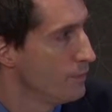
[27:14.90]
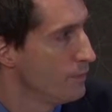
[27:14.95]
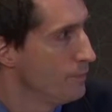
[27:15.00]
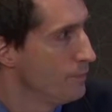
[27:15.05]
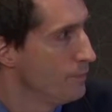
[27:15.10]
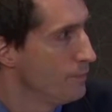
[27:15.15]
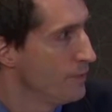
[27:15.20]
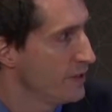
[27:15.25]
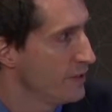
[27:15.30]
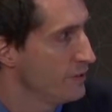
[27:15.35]

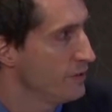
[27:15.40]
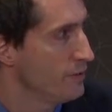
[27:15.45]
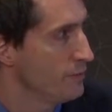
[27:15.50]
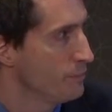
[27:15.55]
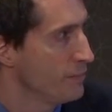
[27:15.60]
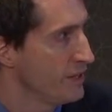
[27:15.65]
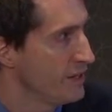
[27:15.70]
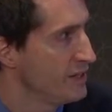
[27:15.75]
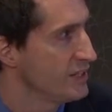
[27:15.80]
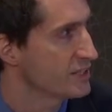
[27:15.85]
but, it,
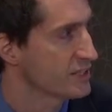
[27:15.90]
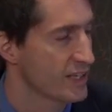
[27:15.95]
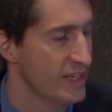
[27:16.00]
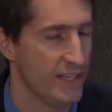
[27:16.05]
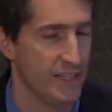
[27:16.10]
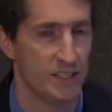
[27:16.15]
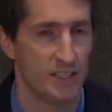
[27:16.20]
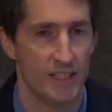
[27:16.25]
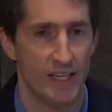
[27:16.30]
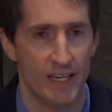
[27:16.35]
but in this
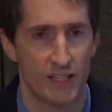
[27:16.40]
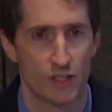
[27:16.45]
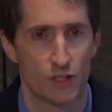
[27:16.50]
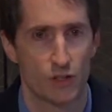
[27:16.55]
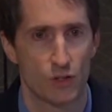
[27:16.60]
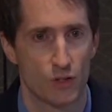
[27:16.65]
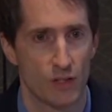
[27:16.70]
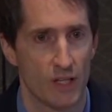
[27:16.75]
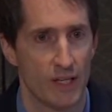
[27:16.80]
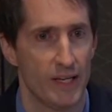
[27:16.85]
case, yes,
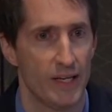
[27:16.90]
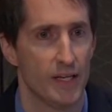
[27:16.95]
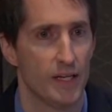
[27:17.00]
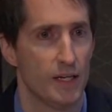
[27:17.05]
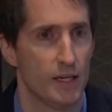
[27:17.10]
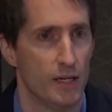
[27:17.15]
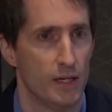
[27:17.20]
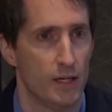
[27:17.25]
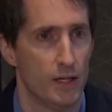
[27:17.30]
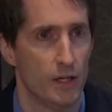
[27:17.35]
certainly
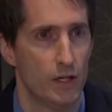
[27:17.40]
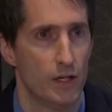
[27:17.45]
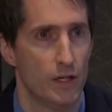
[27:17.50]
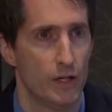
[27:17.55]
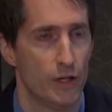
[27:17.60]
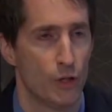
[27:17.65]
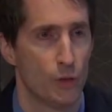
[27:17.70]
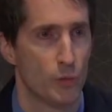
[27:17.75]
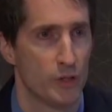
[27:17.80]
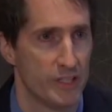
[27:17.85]

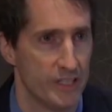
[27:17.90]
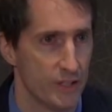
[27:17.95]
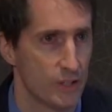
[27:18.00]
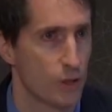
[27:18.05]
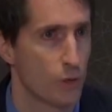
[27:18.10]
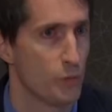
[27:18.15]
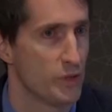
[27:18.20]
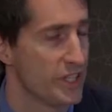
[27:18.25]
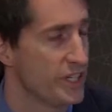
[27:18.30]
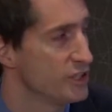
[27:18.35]
you were
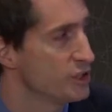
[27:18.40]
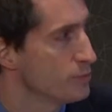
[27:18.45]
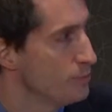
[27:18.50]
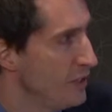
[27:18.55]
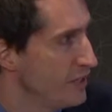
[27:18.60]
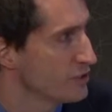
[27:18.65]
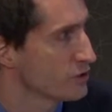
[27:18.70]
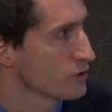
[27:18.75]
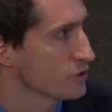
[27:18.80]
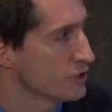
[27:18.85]
dealing with a
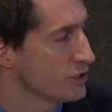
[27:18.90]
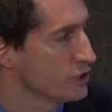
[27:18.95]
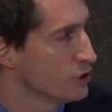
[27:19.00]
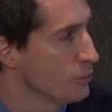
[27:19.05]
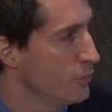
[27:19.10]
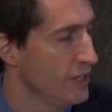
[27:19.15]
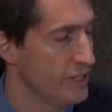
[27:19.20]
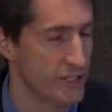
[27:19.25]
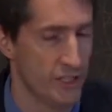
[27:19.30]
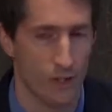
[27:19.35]
special
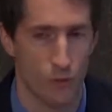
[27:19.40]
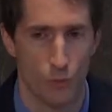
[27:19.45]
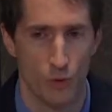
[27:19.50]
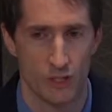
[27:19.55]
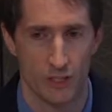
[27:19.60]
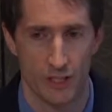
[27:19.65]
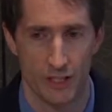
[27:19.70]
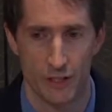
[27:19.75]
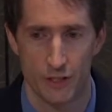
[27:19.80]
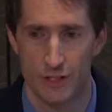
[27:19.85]
situation. It
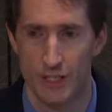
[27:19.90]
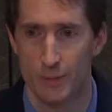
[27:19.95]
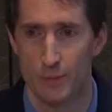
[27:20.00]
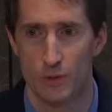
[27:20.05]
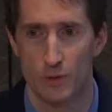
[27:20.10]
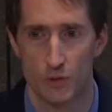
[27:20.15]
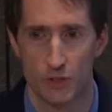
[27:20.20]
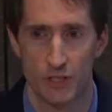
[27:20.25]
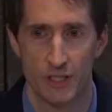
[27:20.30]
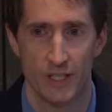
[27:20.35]
wasn't your
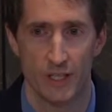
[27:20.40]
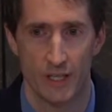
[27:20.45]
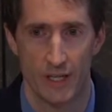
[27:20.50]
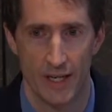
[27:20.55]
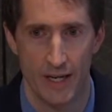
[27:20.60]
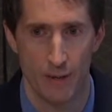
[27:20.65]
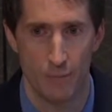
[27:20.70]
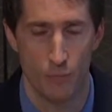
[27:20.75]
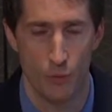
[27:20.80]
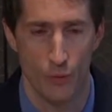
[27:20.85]
typical surrogate
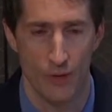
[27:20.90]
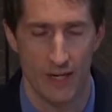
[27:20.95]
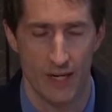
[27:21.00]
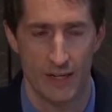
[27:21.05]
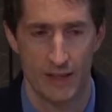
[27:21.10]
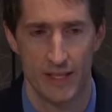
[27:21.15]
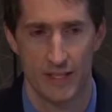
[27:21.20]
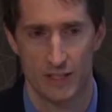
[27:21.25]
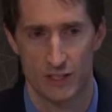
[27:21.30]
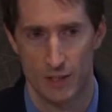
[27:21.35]
endpoint. And I
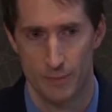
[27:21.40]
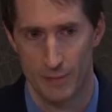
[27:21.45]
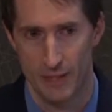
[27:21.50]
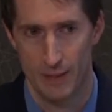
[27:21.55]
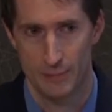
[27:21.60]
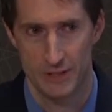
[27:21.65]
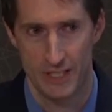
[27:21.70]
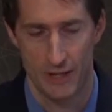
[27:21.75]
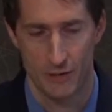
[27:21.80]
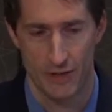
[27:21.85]
think
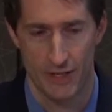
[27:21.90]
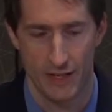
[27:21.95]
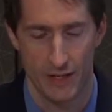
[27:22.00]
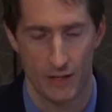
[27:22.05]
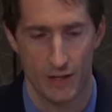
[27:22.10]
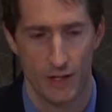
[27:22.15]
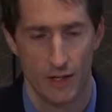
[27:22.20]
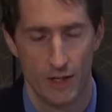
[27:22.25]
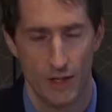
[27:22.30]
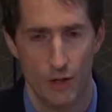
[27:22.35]
sometimes out there,
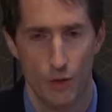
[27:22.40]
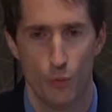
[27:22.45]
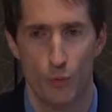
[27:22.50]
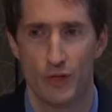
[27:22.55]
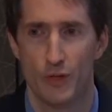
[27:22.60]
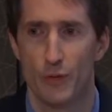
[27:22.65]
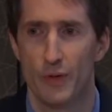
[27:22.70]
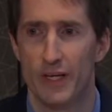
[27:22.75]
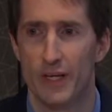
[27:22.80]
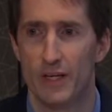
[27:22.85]
when
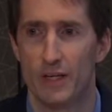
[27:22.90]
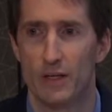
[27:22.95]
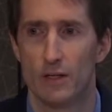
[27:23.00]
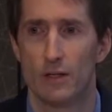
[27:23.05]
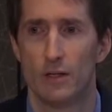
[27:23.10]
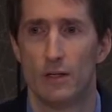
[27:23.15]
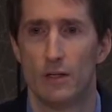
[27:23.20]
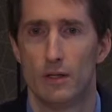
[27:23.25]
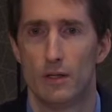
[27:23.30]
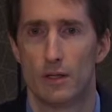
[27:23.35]
you hear
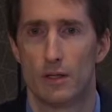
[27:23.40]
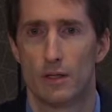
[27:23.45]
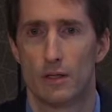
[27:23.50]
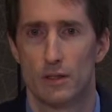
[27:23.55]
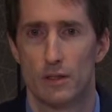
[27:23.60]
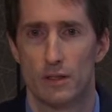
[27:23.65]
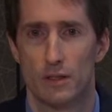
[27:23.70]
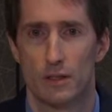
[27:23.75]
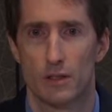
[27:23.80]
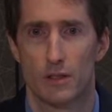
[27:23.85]

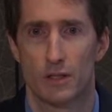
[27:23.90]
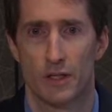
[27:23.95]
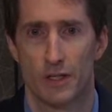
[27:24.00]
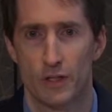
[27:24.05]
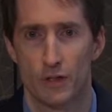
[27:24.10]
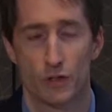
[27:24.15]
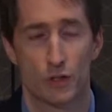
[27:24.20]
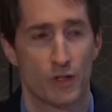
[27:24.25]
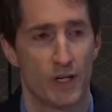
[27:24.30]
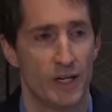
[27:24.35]

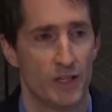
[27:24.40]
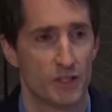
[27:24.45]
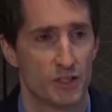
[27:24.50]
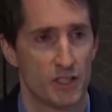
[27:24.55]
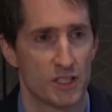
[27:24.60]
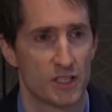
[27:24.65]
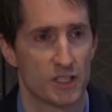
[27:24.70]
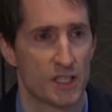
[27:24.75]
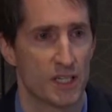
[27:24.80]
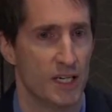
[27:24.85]
clinical trials
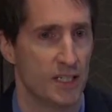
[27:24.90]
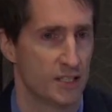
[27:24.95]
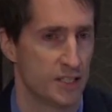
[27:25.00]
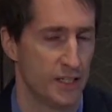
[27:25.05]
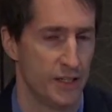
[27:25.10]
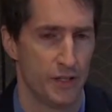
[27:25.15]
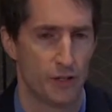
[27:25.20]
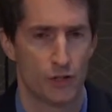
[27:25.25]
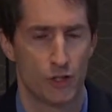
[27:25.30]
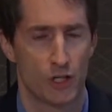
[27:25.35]
discussed
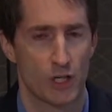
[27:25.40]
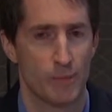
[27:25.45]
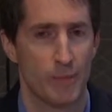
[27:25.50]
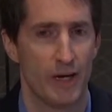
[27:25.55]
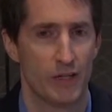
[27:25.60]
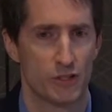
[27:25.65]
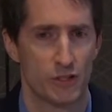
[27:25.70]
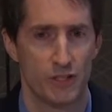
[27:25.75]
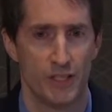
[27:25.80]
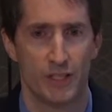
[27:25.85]
and they'll talk
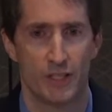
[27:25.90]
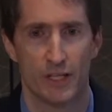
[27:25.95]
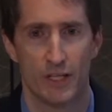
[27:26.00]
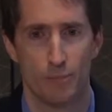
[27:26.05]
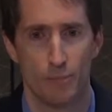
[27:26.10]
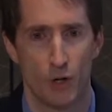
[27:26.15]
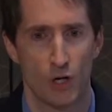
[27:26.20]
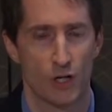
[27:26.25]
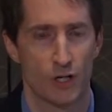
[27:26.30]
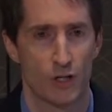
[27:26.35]
about surrogate
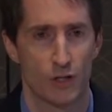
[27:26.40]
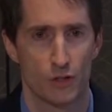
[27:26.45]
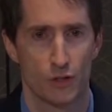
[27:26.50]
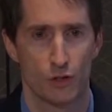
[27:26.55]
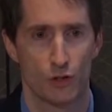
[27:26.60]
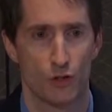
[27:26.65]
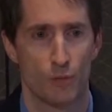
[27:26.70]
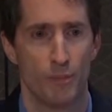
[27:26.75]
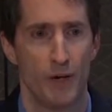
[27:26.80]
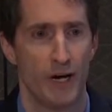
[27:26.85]
markers
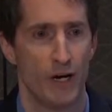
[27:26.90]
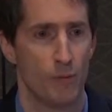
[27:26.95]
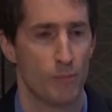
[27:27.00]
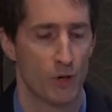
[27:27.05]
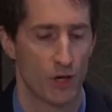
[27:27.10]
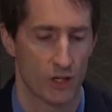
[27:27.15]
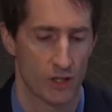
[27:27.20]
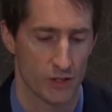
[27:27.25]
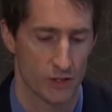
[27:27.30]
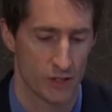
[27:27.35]
or
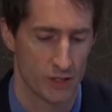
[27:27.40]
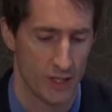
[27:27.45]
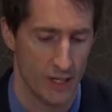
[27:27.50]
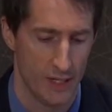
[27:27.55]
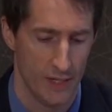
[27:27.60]
biomarkers,